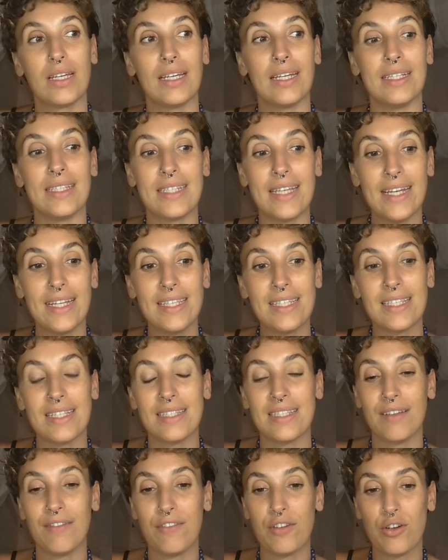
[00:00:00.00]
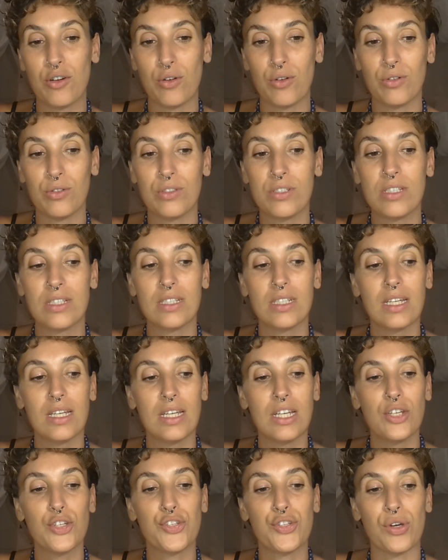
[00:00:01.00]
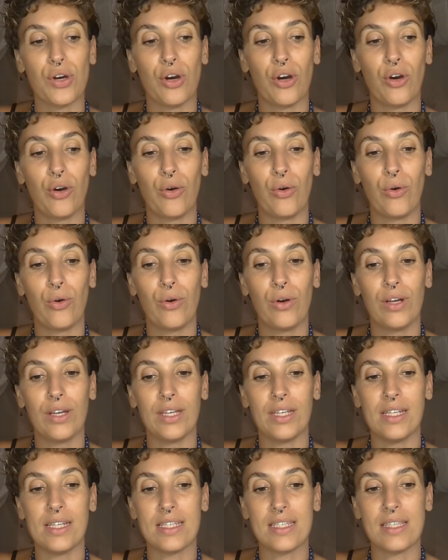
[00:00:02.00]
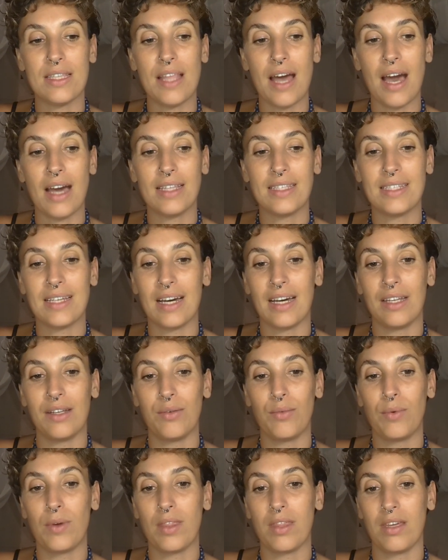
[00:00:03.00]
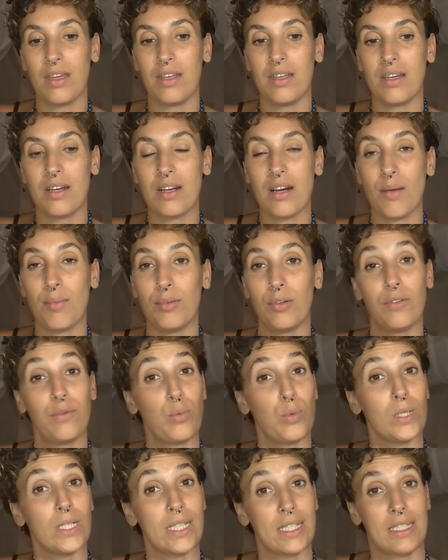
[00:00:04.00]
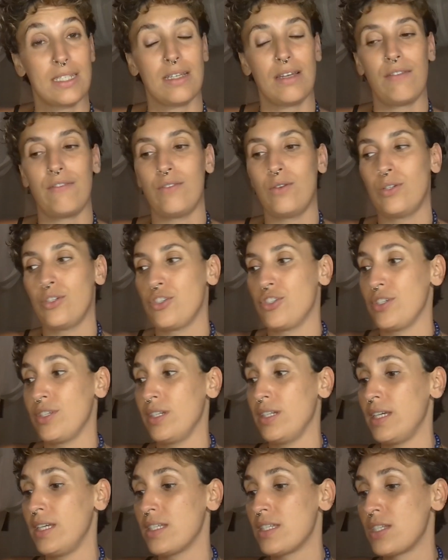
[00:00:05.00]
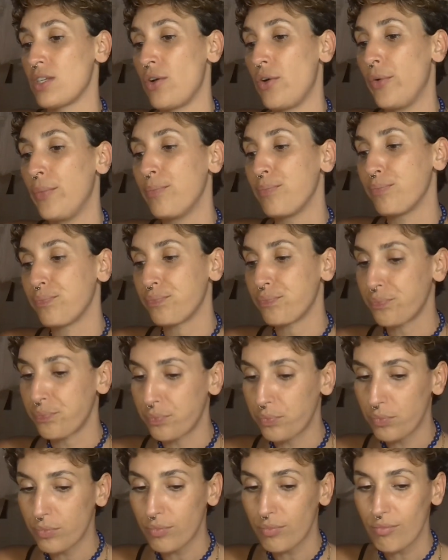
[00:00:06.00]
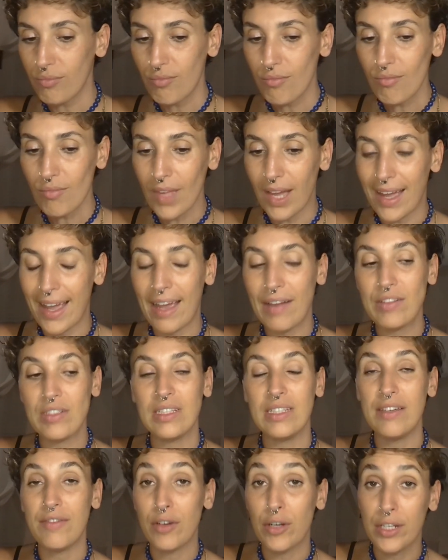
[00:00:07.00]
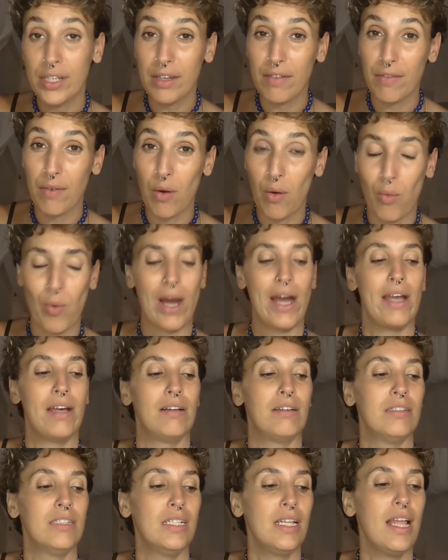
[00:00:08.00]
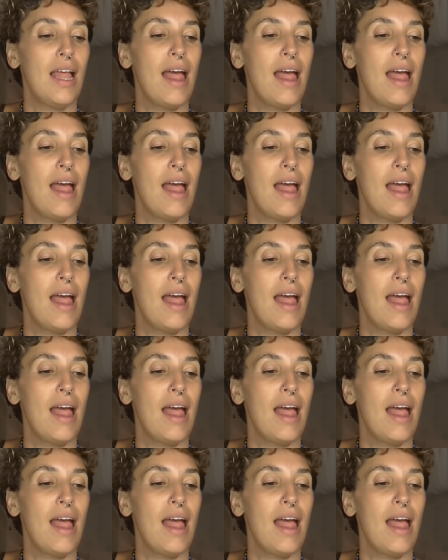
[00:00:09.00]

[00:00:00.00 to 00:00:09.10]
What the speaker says: intense and difficult. So it is not done within a couple of weeks, unfortunately. So I have to leave her here for a while,